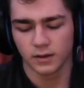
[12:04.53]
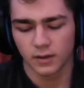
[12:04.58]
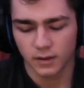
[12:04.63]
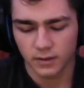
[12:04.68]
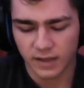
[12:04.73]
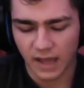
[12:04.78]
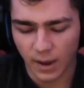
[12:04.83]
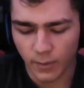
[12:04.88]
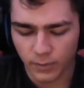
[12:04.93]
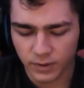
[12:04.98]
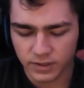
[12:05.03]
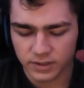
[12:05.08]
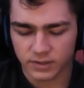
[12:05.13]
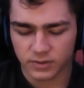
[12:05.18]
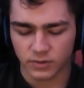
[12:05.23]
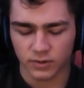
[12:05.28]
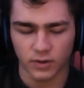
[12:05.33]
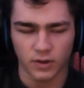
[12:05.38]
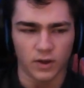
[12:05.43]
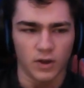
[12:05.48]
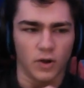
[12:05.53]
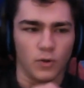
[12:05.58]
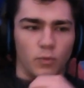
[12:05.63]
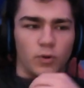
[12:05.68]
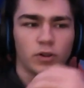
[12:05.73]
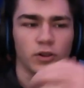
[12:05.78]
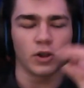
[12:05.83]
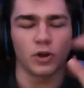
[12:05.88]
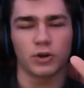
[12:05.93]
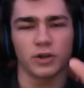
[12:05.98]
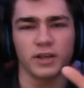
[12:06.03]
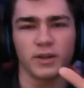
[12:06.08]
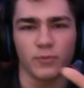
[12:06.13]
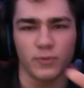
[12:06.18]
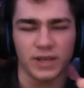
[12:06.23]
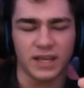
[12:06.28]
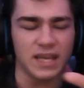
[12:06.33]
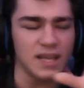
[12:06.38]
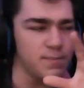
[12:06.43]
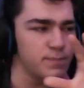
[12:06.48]
That was...
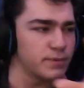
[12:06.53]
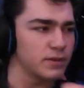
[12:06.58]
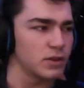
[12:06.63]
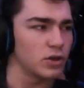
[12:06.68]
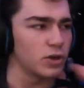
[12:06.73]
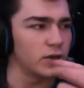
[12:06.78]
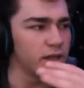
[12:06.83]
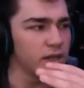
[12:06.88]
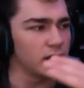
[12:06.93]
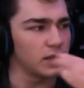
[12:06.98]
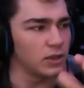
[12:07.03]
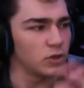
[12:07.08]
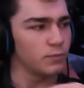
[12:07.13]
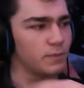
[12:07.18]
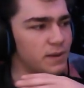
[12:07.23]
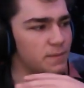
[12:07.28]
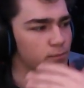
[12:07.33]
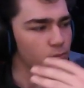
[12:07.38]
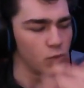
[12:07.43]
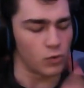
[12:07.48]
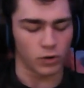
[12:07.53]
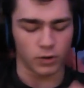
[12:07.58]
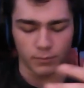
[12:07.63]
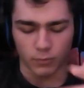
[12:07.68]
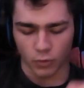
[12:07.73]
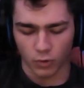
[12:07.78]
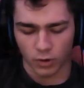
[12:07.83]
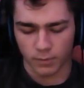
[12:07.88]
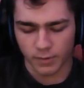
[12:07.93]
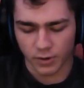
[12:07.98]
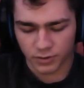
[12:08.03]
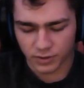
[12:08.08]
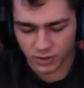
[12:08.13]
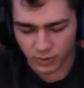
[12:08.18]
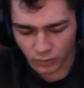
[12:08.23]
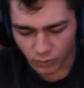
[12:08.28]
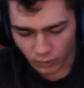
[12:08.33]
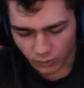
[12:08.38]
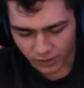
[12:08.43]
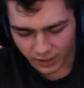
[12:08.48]
We keep learning a little bit more and more about the
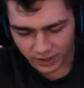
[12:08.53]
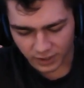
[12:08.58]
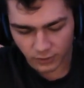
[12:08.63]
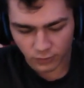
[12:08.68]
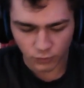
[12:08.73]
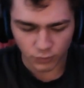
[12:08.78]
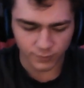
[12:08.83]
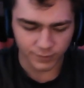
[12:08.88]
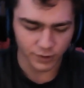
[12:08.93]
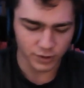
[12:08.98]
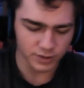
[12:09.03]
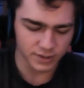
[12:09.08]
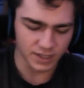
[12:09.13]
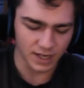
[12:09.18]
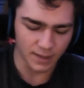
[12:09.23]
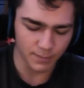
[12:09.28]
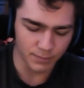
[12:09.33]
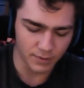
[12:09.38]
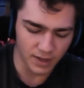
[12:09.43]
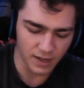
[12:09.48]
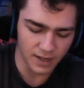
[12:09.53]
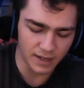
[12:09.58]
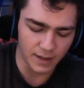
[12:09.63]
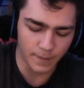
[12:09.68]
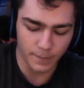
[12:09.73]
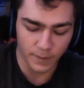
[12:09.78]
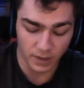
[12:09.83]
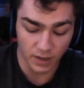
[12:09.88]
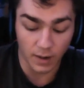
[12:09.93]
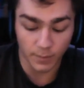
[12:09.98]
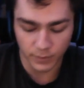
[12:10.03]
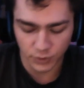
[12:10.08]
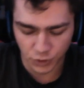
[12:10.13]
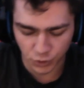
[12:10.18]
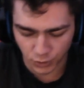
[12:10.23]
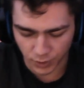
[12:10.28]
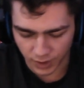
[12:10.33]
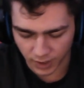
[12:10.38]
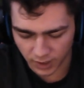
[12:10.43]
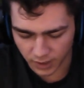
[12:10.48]
whole, like, universe type thing, and I'm
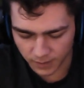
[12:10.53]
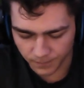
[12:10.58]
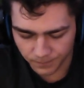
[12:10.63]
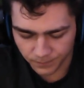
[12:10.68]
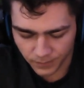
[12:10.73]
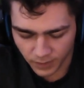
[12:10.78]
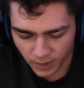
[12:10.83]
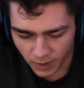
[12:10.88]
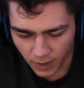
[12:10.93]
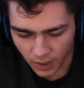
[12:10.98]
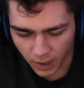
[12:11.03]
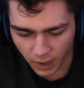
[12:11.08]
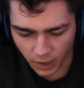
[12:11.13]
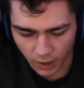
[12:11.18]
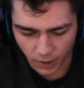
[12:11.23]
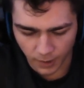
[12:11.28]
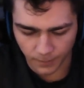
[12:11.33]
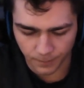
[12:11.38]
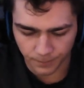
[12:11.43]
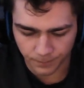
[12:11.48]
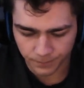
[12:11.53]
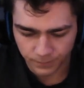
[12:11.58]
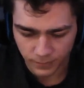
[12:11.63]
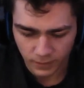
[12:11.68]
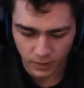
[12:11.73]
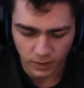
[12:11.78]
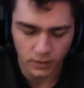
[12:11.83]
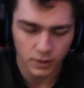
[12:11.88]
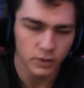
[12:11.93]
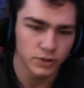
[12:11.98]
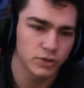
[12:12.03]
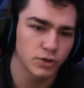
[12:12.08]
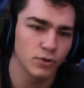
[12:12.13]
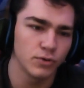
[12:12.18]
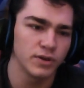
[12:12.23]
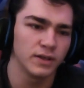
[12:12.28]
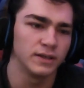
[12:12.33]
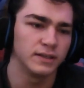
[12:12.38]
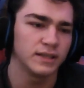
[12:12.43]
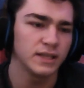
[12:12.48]
enjoying it. So
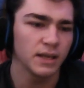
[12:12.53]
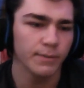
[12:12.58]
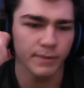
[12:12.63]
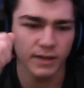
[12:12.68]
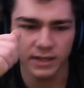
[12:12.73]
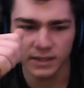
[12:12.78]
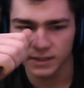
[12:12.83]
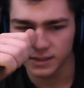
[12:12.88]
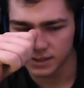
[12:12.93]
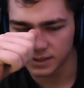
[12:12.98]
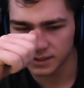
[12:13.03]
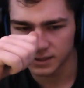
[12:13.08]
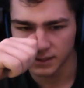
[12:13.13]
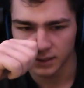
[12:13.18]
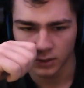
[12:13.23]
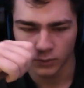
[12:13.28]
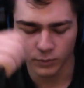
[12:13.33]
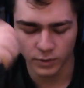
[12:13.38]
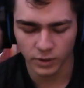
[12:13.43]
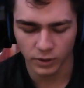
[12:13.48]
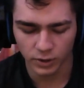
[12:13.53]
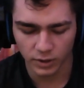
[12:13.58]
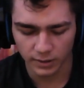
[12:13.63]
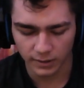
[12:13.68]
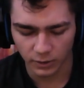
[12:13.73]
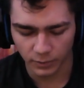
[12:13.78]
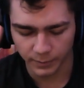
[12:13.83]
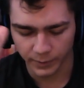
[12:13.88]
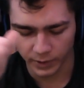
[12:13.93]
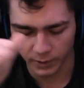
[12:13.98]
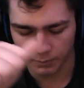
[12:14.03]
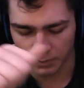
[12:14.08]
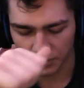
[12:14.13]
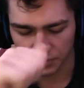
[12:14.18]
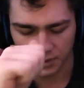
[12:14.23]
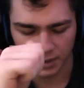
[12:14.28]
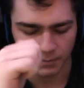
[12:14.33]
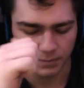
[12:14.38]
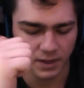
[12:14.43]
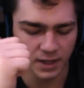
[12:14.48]
the demons, we learned a little bit about
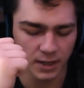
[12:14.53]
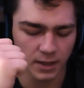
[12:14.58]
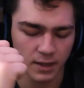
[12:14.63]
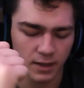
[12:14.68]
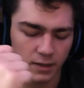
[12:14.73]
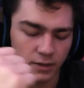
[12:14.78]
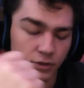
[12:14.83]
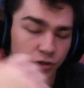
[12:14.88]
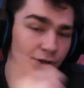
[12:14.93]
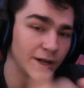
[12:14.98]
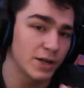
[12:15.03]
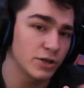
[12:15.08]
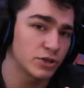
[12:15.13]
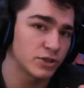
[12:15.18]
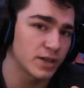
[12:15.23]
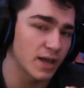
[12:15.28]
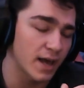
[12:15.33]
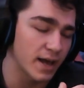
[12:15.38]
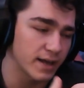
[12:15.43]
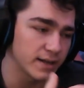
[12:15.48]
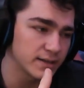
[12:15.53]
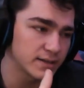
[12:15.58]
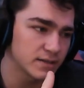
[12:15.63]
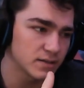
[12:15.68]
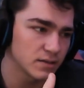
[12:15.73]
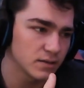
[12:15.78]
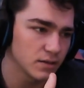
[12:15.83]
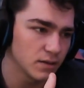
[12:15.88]
them. They can change size,